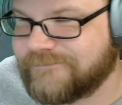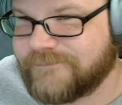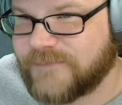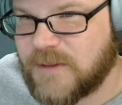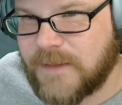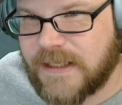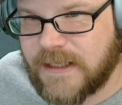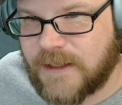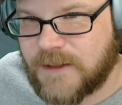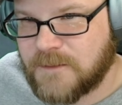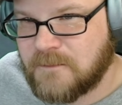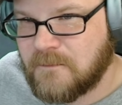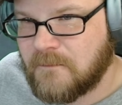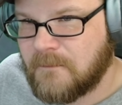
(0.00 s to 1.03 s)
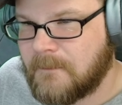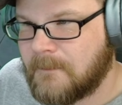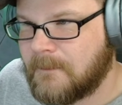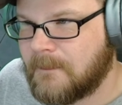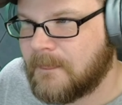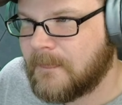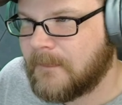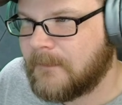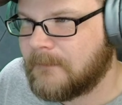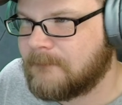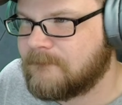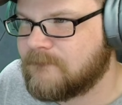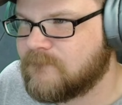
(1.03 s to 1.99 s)
Something like that.
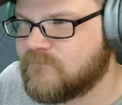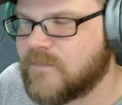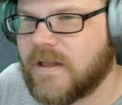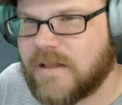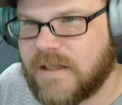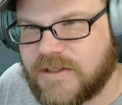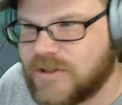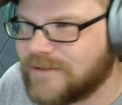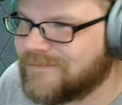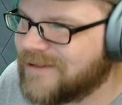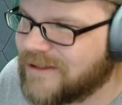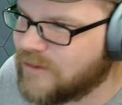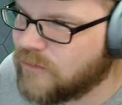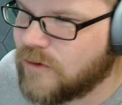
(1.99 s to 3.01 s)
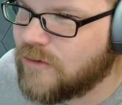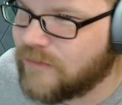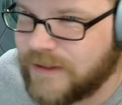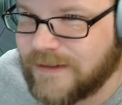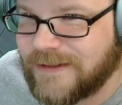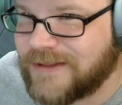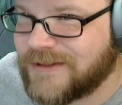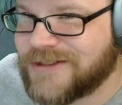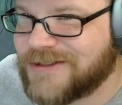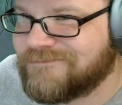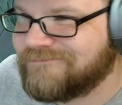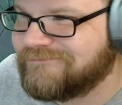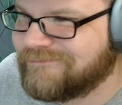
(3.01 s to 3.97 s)
And that's, don't go over there. There's
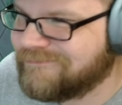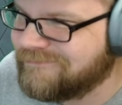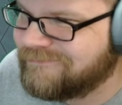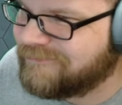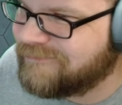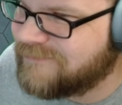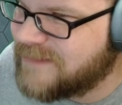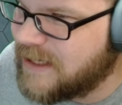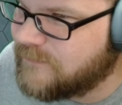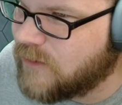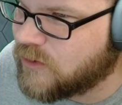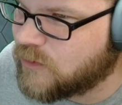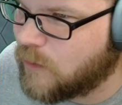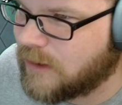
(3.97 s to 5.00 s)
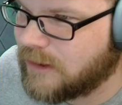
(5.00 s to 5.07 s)
just dead folks walking